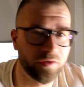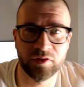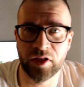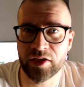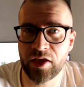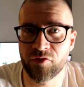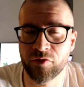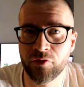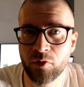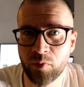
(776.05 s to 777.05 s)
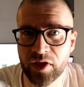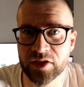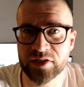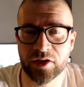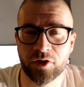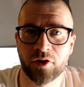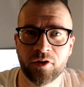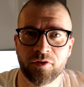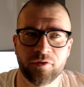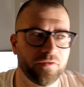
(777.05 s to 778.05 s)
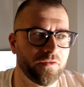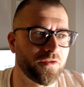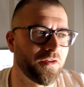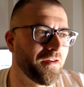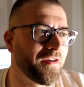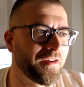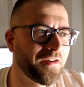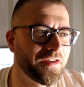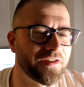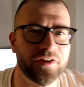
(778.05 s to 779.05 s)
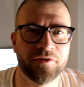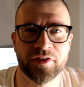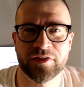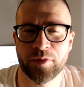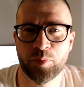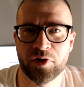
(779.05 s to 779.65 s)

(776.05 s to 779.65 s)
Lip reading: like every few weeks and considering St.